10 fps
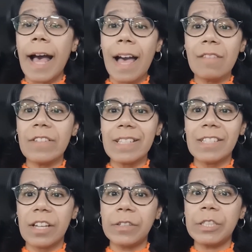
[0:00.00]

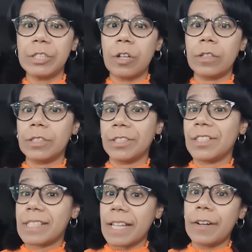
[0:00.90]
Ava's younger
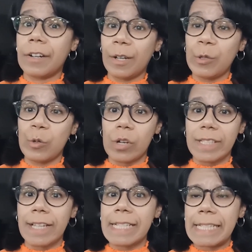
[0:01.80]
daughter, Sarah, who,
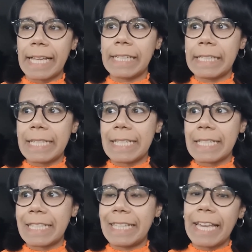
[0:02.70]
as I said,
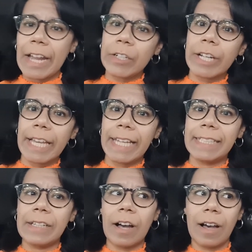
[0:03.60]
is the
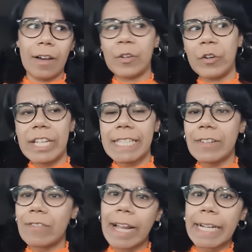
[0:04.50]
airhead,
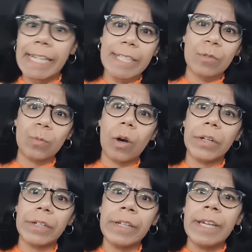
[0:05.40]
crazy, reckless
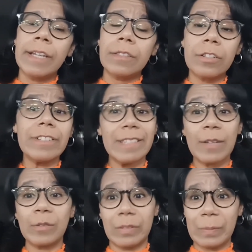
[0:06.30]
one, turns
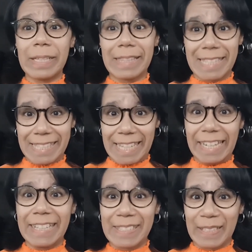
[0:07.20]
out to be the
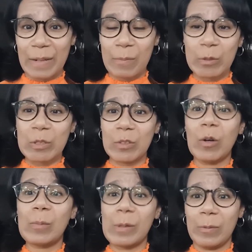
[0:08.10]
sanest and most
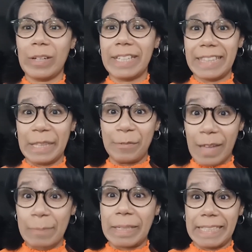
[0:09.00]
normal one in the
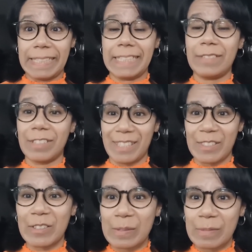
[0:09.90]
family, given the
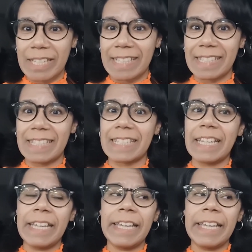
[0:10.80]
circumstances.